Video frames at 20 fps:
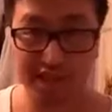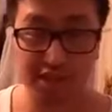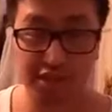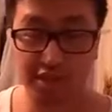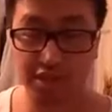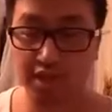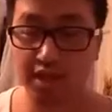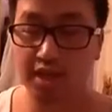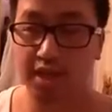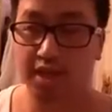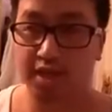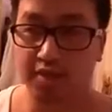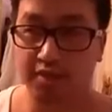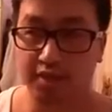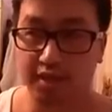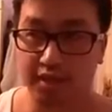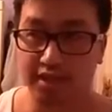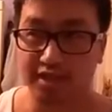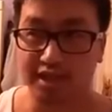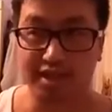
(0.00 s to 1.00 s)
range,
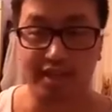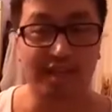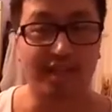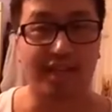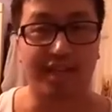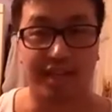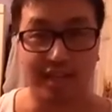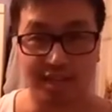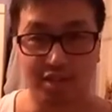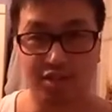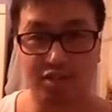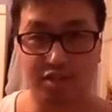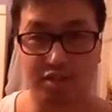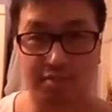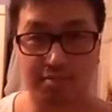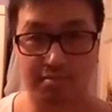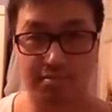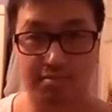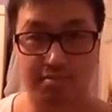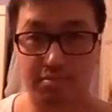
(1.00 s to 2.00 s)
they tend to get
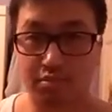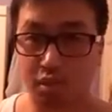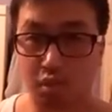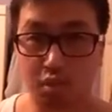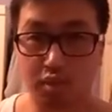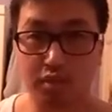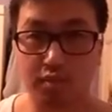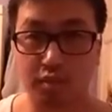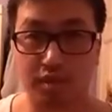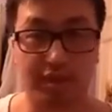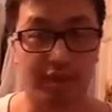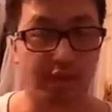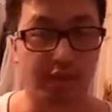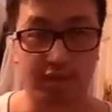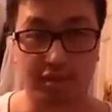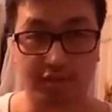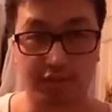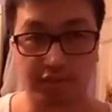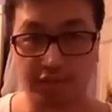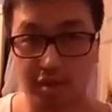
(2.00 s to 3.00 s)
injured more when
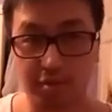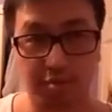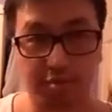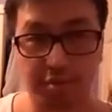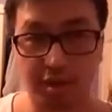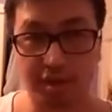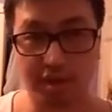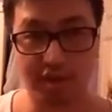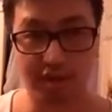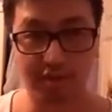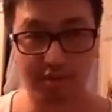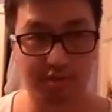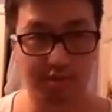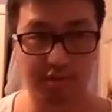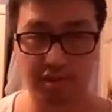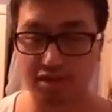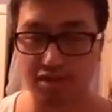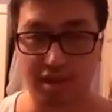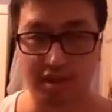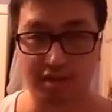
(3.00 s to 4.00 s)
they're doing
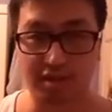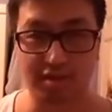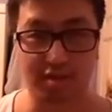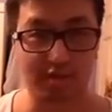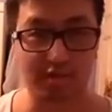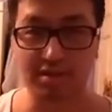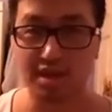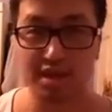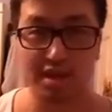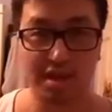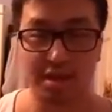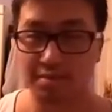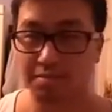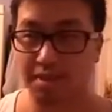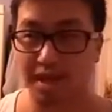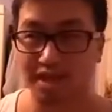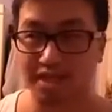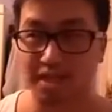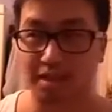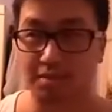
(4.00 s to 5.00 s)
football, soccer,
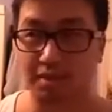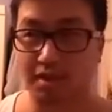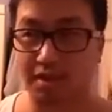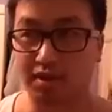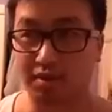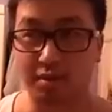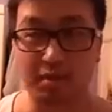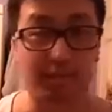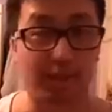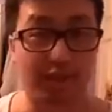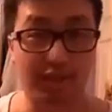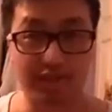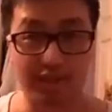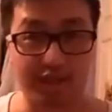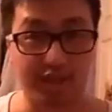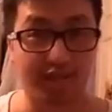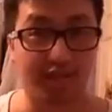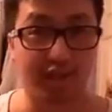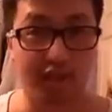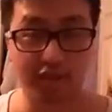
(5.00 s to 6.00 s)
basketball, you know,
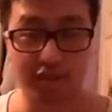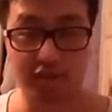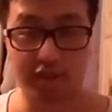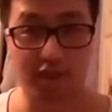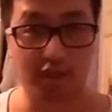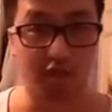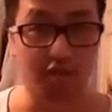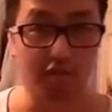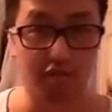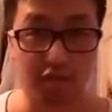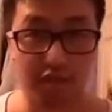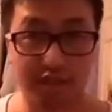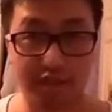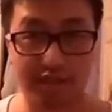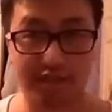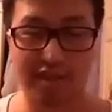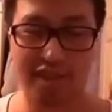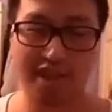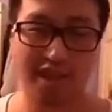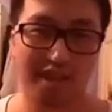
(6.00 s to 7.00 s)
because it involves a lot of
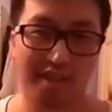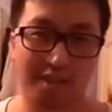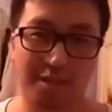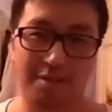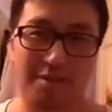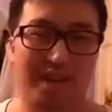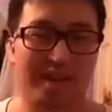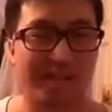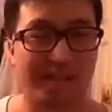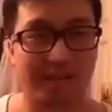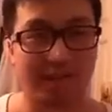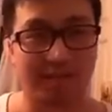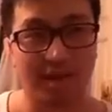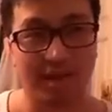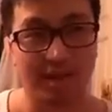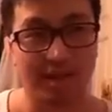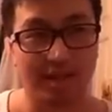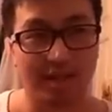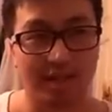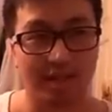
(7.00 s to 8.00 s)
running. You might like
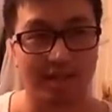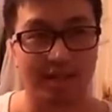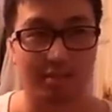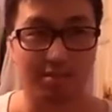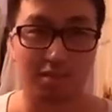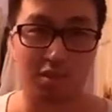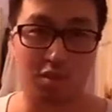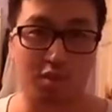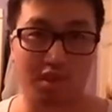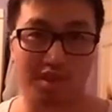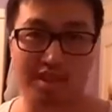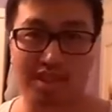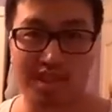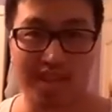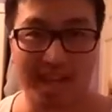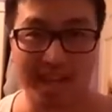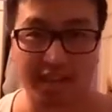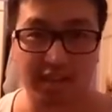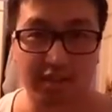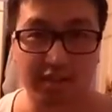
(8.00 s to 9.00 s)
some
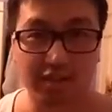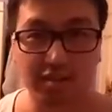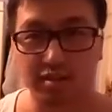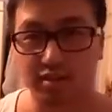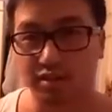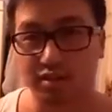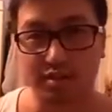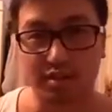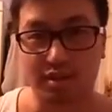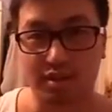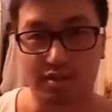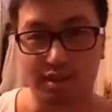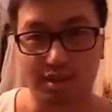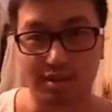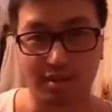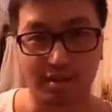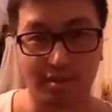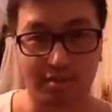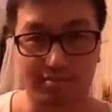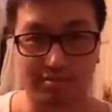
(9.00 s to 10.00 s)
twist an ankle, you
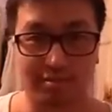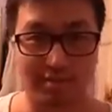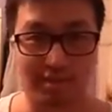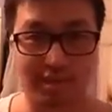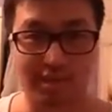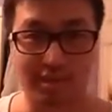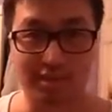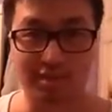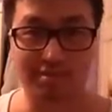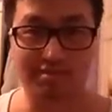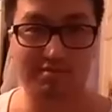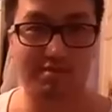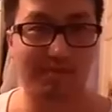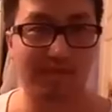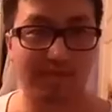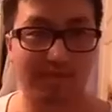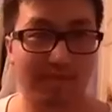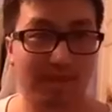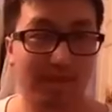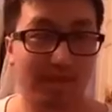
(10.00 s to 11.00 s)
know, or you
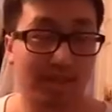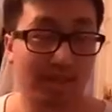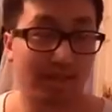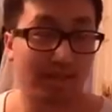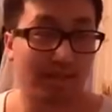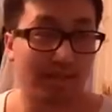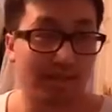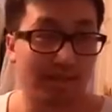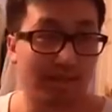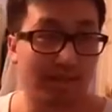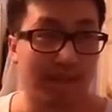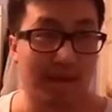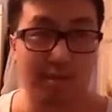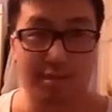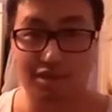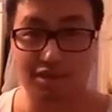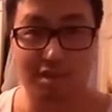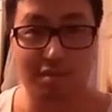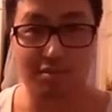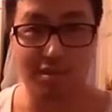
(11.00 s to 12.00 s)
know,
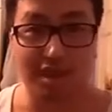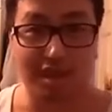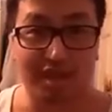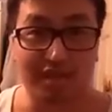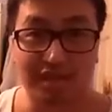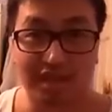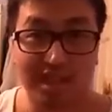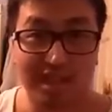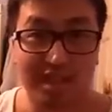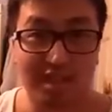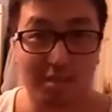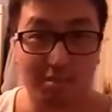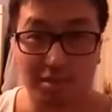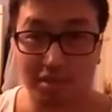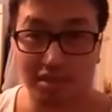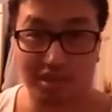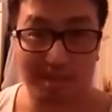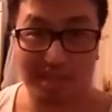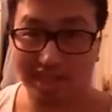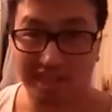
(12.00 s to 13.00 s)
damage something in the knee
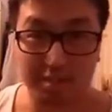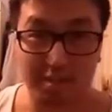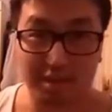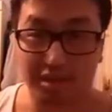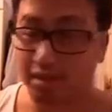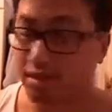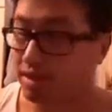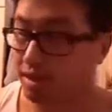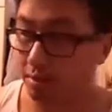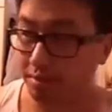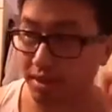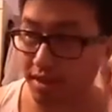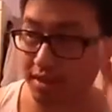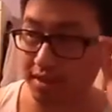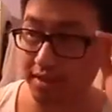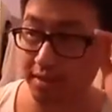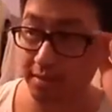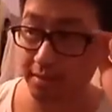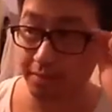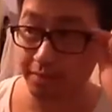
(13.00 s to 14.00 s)
or pull a ligament or
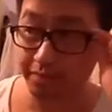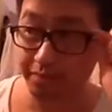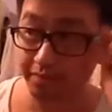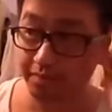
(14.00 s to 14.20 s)
something.